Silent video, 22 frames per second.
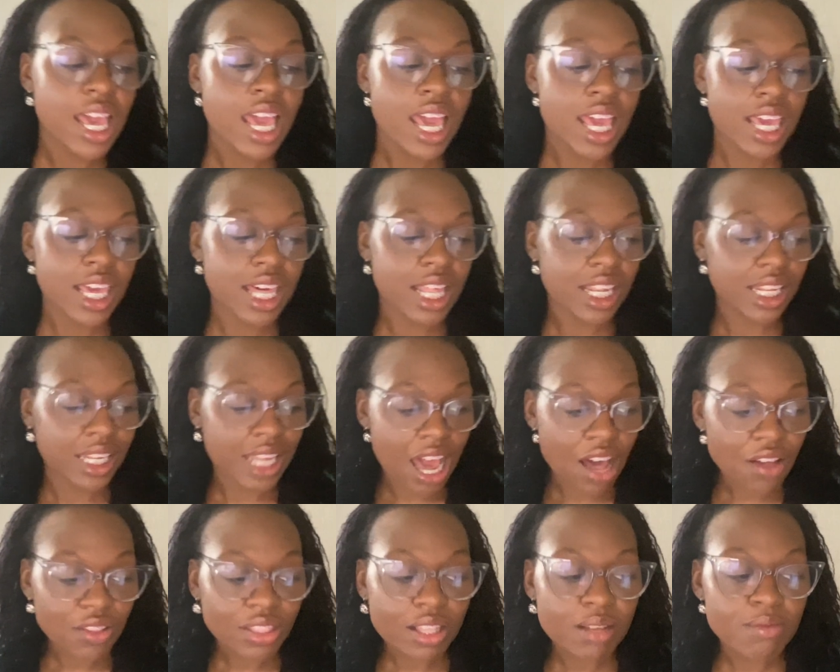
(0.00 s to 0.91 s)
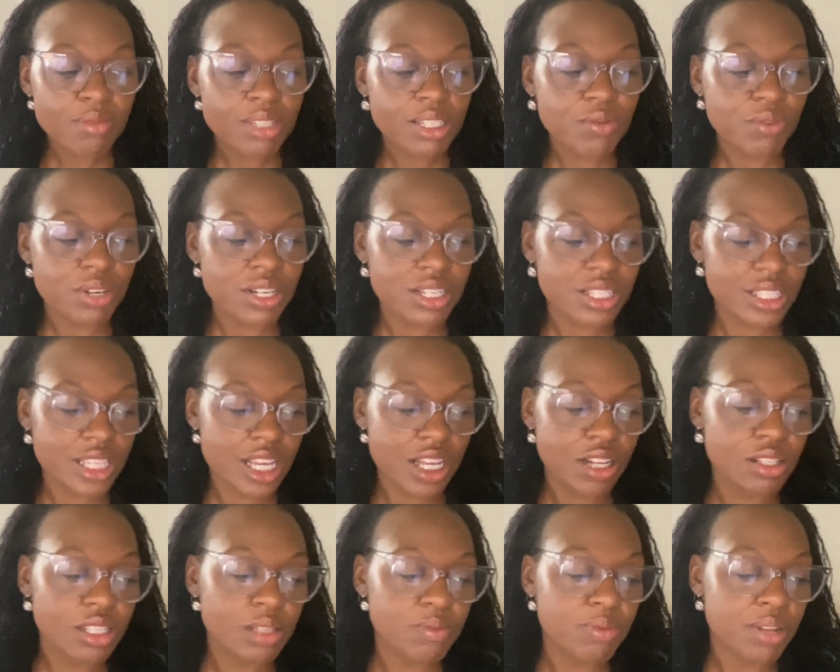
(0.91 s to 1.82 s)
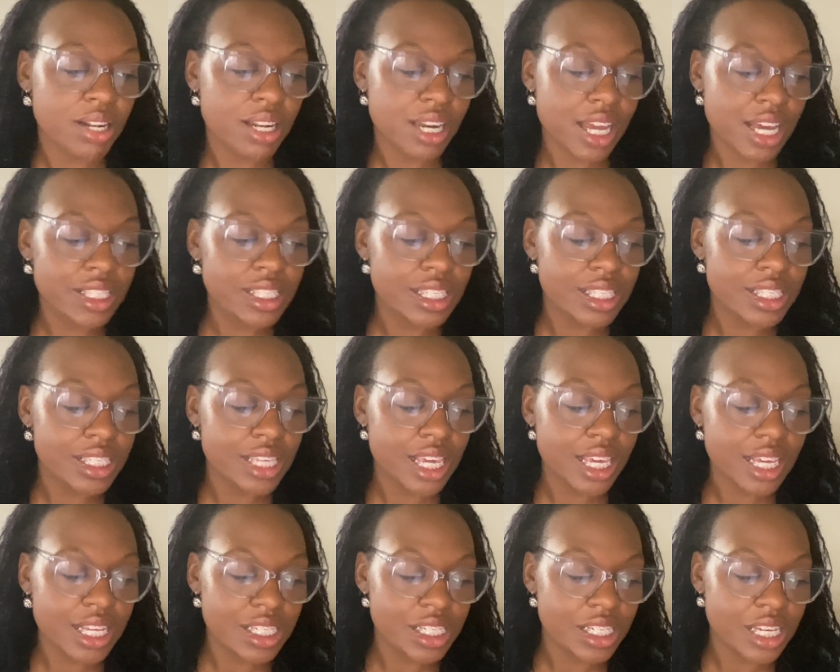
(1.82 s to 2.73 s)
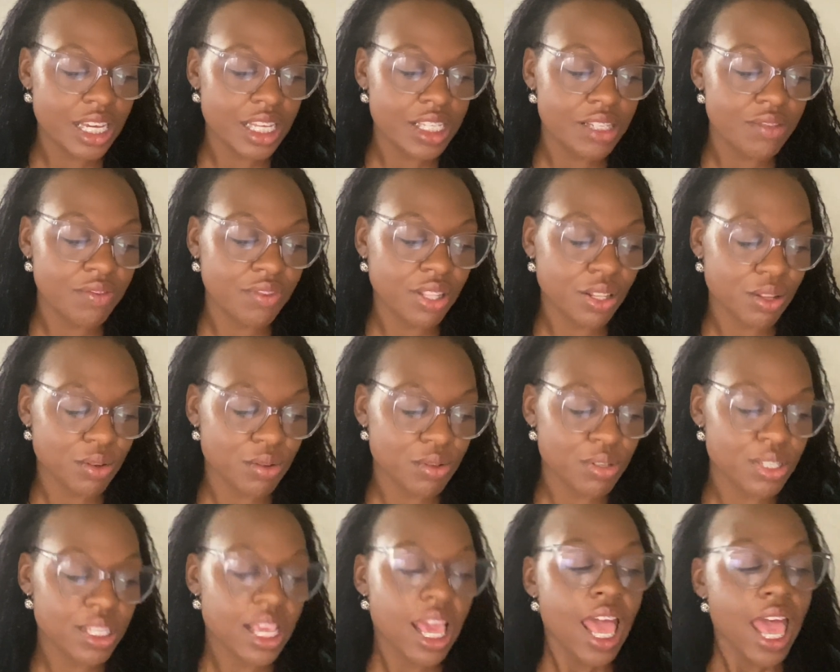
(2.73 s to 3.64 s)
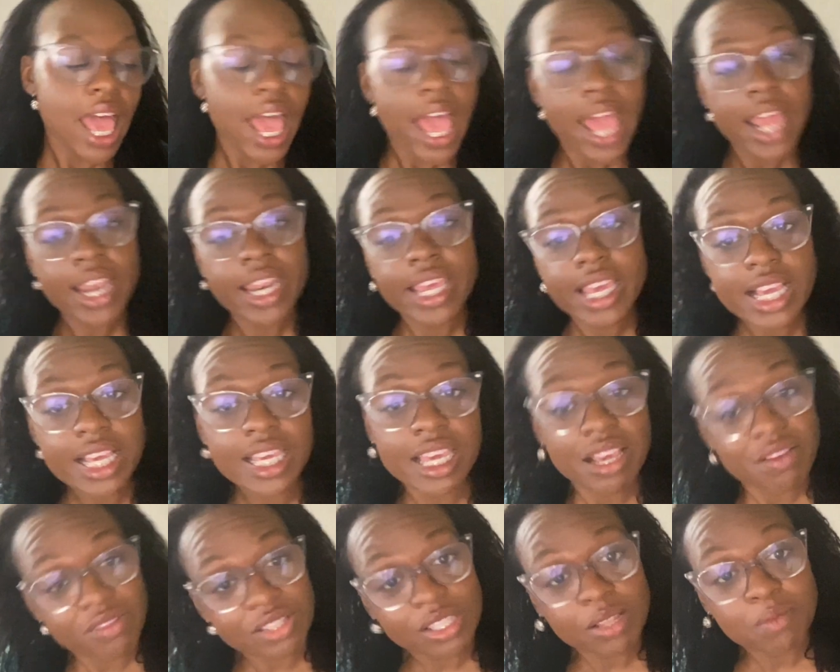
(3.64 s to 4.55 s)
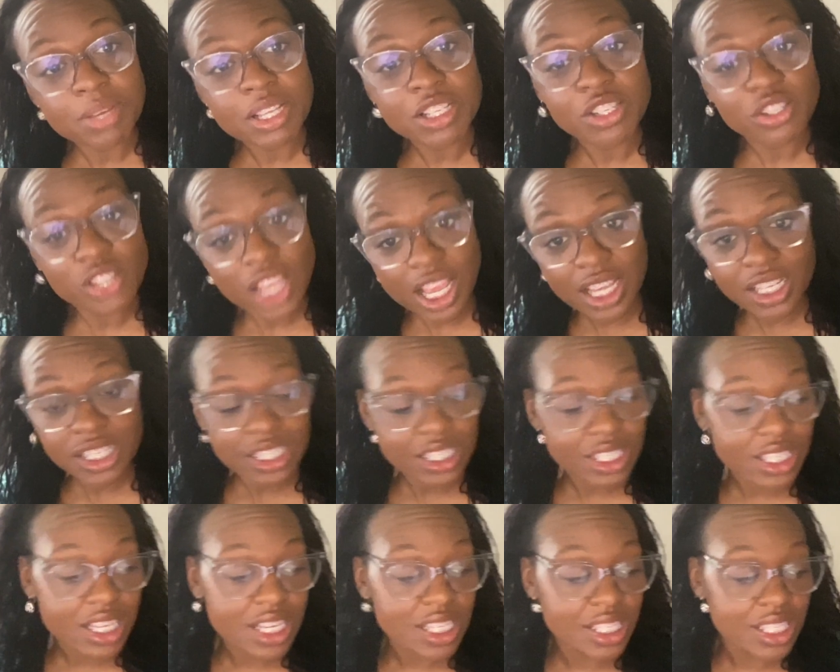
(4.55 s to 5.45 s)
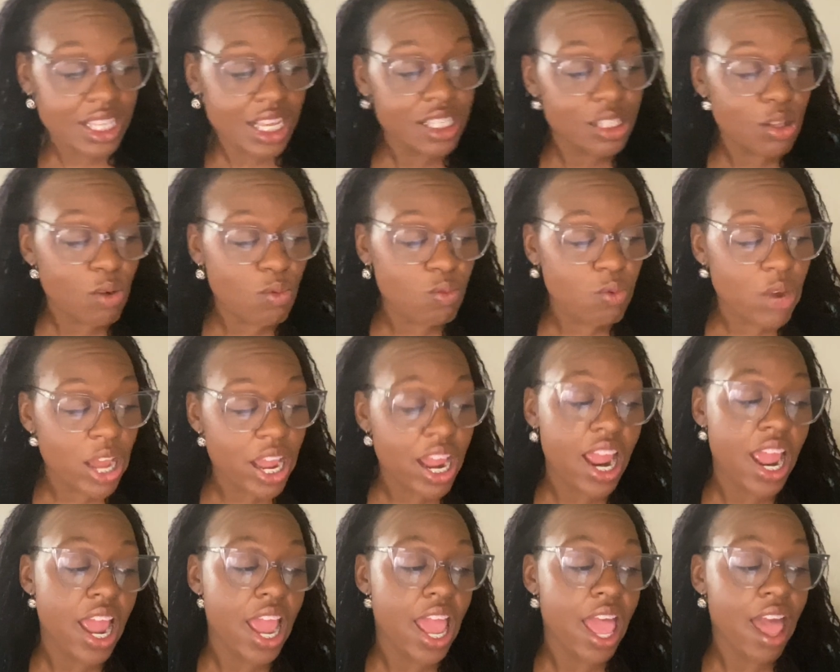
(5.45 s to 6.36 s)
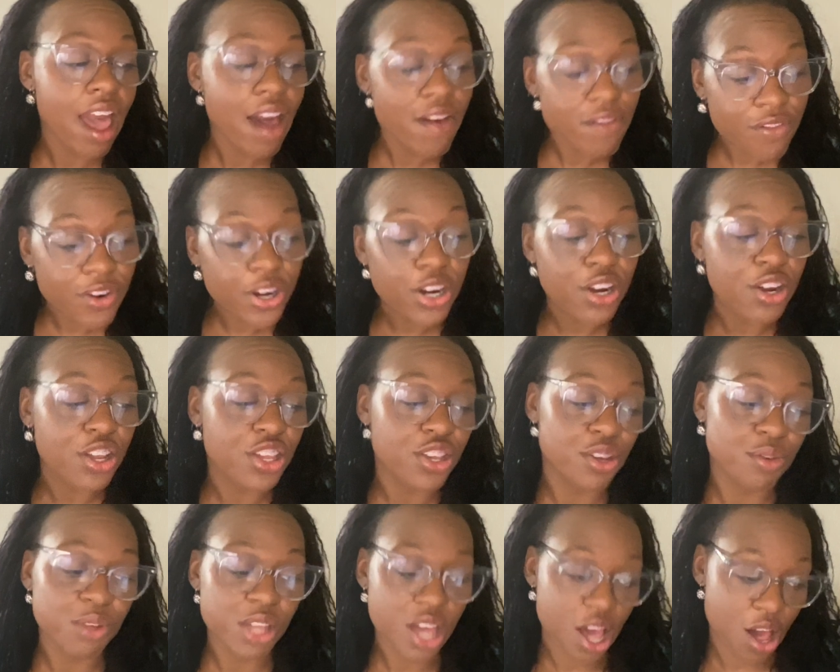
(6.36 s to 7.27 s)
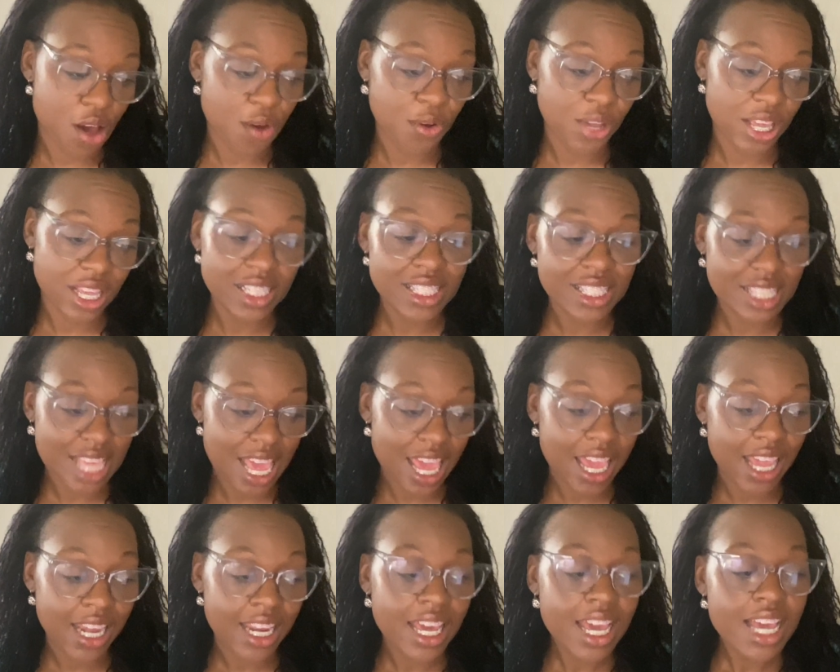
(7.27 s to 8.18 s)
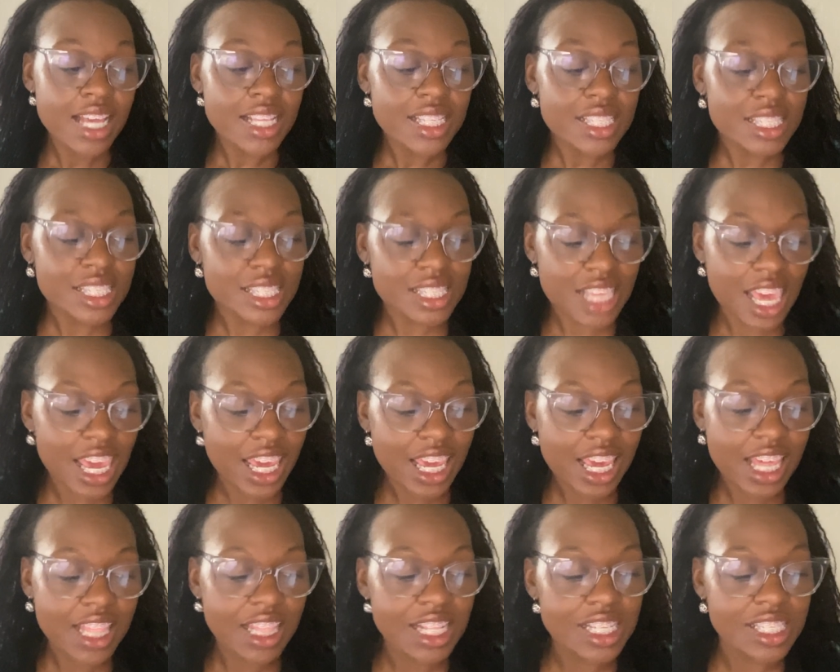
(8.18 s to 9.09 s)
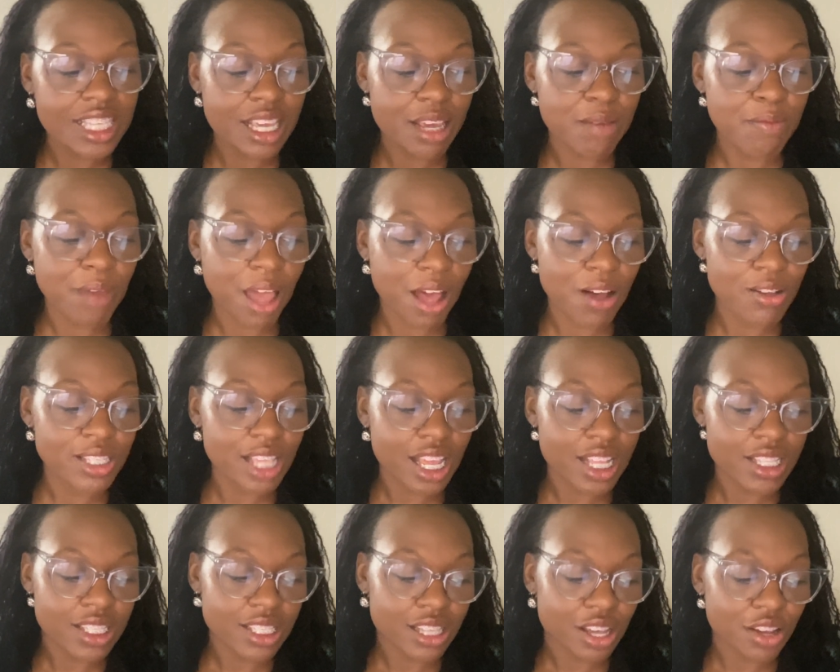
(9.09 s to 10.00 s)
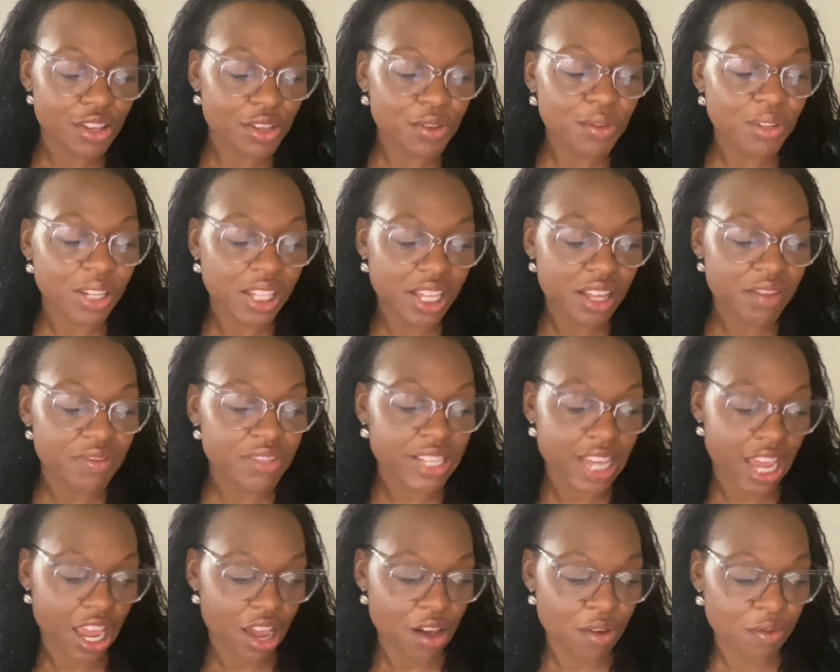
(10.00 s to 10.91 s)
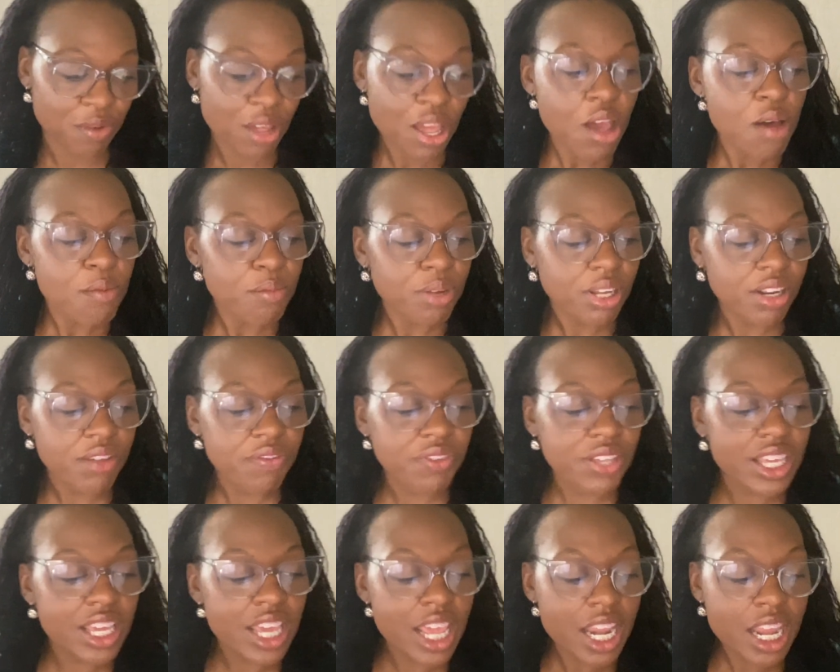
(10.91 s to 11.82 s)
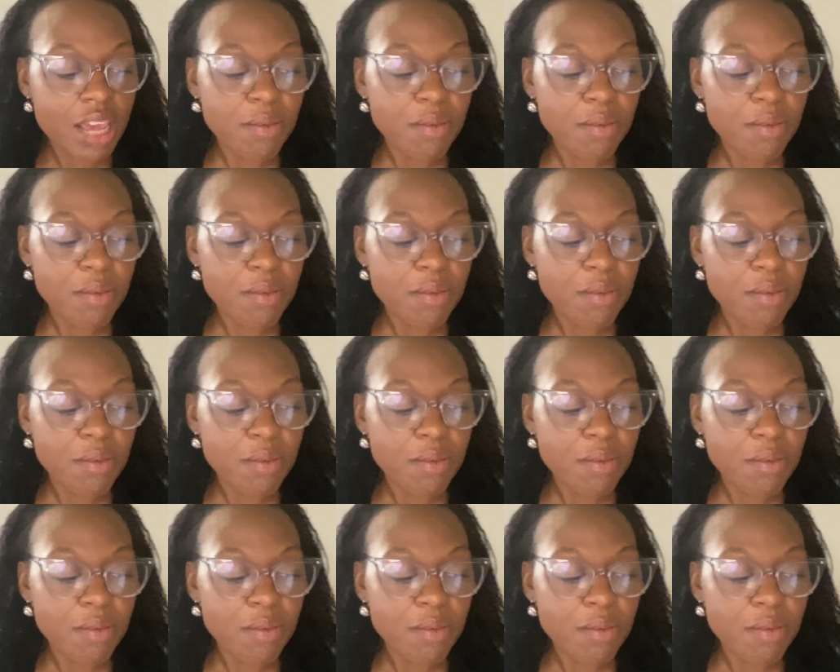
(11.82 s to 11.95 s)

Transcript: He allowed them to wear sandals, but not to take a change of clothes. And he gives them instructions. It says, "Wherever you go," he said, "stay in the same house until you leave town. But if any